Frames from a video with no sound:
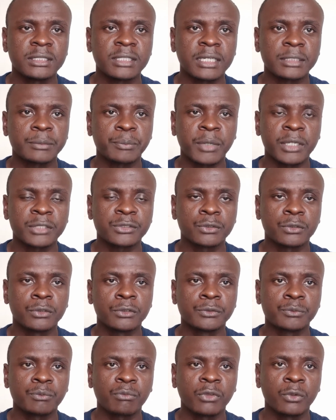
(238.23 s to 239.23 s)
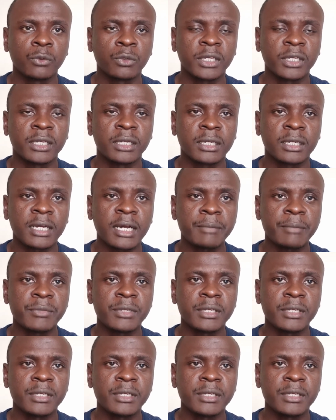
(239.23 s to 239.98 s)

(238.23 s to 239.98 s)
that person who can come